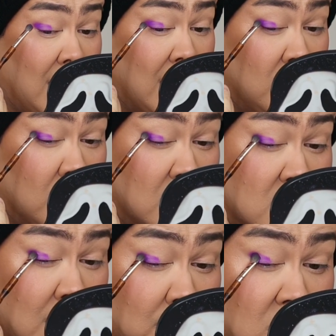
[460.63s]
at night
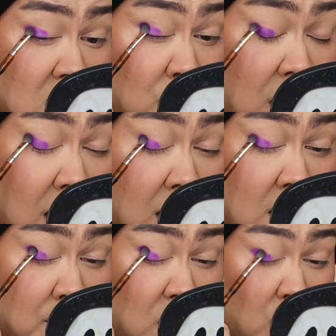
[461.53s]
time because we are in
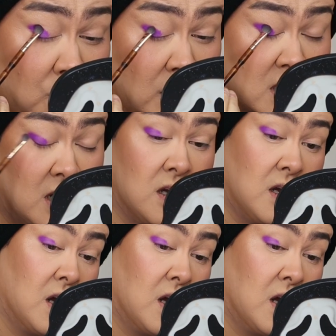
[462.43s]
the middle of winter.